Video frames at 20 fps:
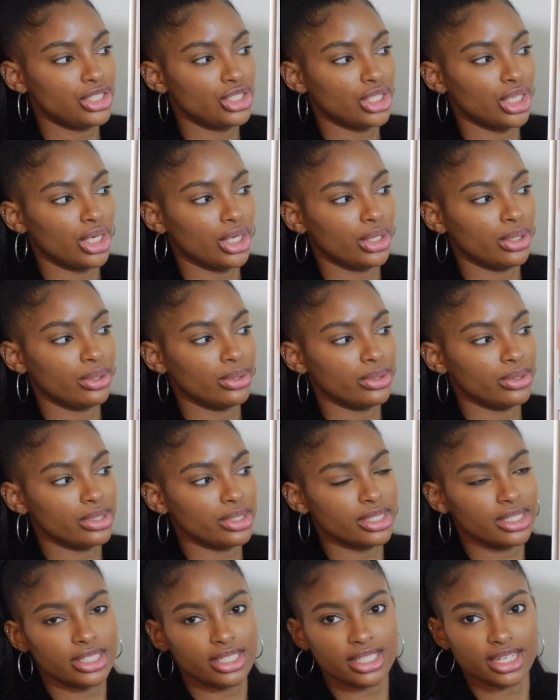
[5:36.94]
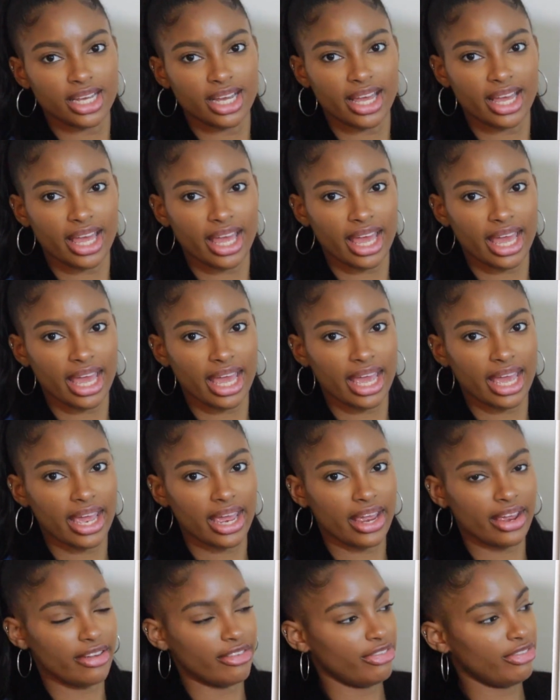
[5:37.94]
chose
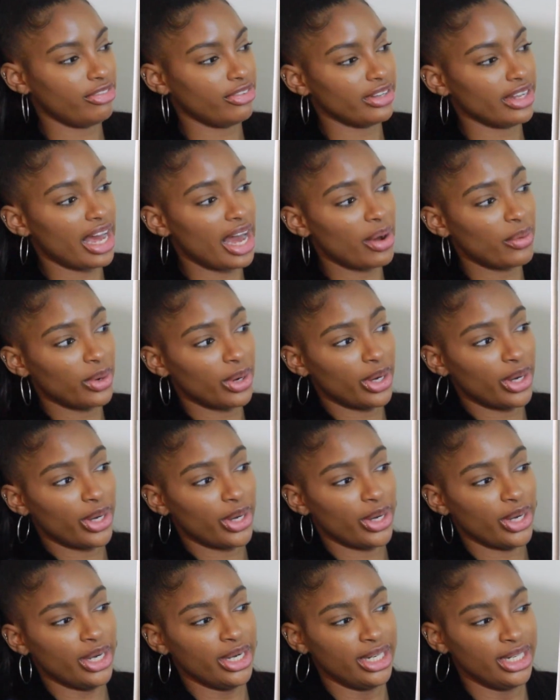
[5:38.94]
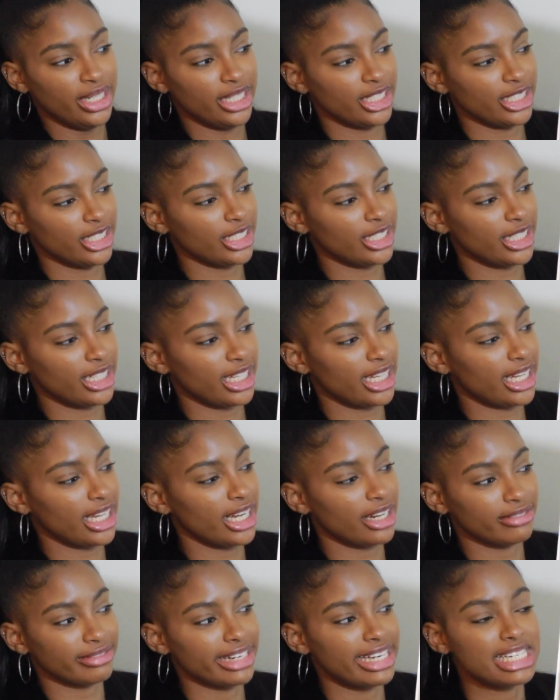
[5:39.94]
a flower looking
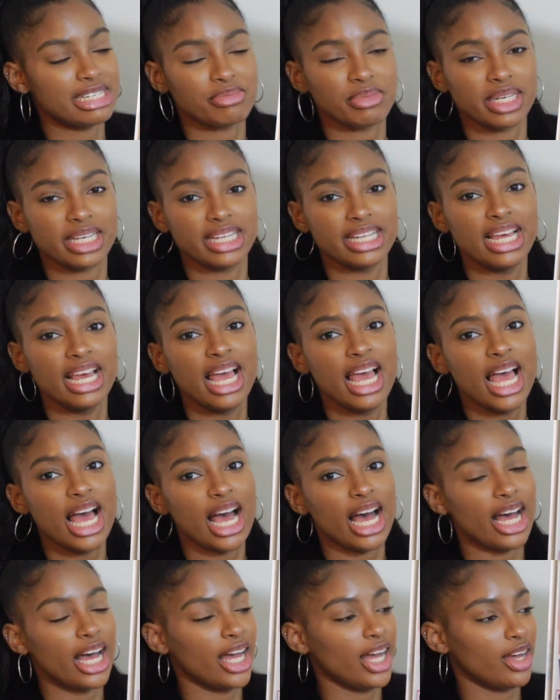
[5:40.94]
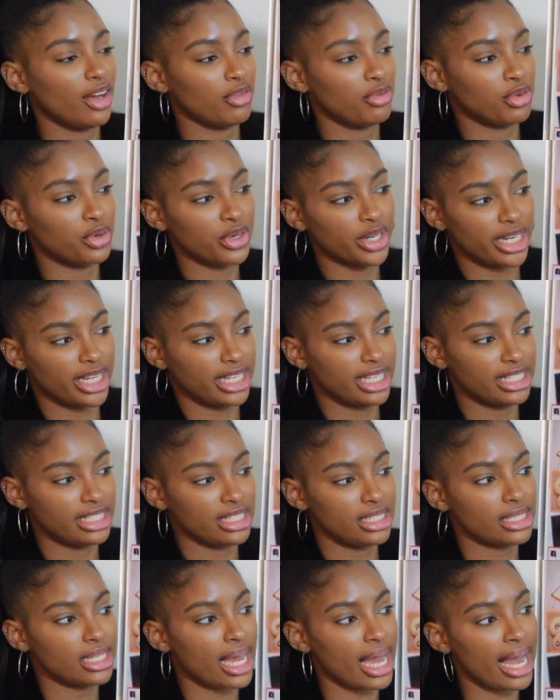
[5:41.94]
arrangement of
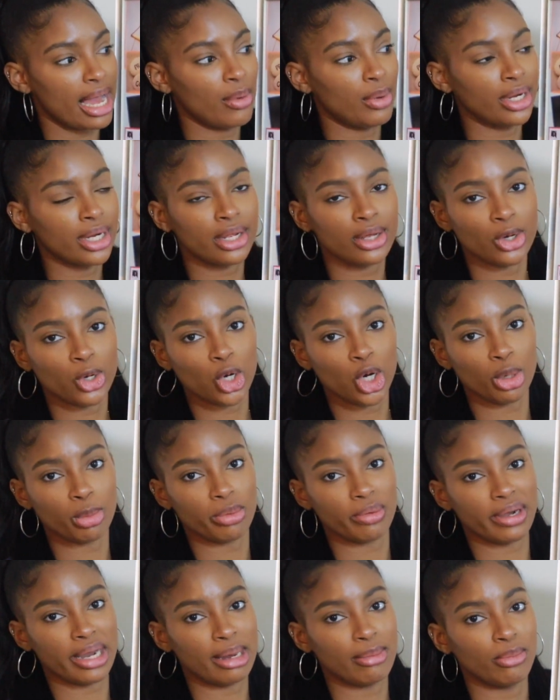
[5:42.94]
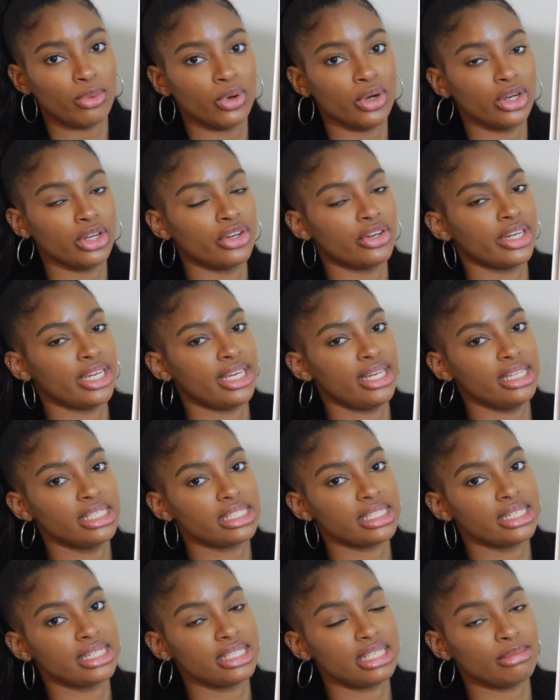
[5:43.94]
greens. I want to incorporate more
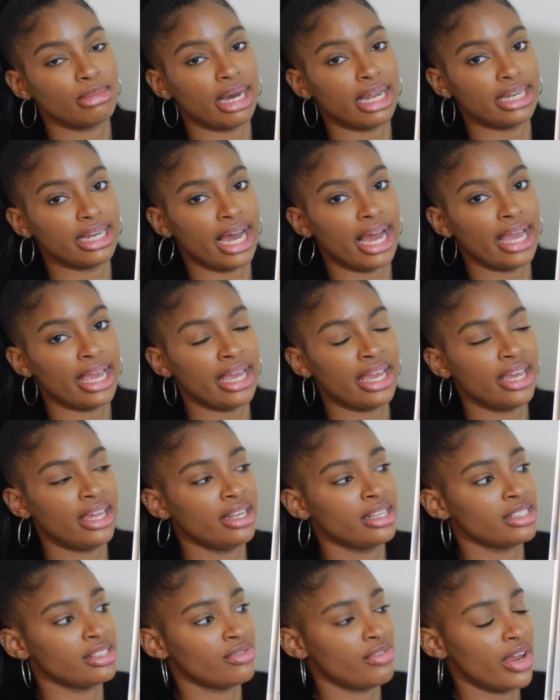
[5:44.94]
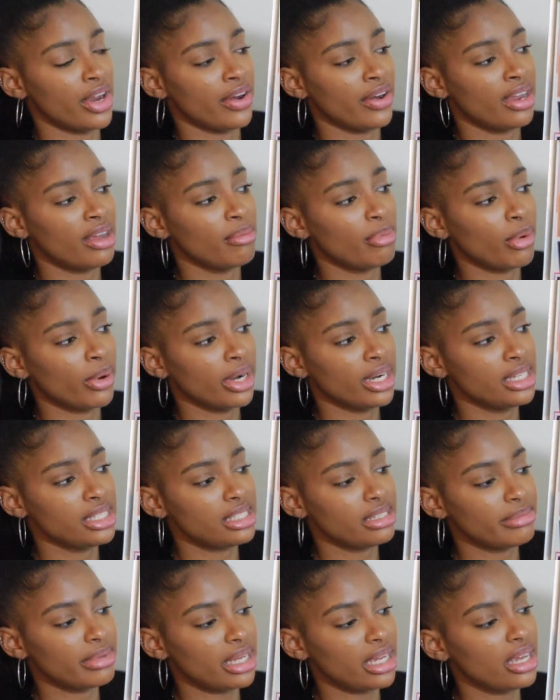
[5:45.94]
greens into my diet. It is very important
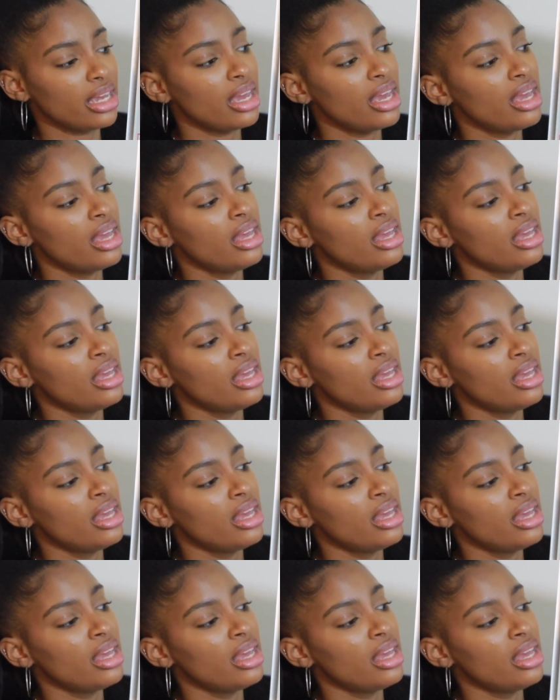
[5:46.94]
to me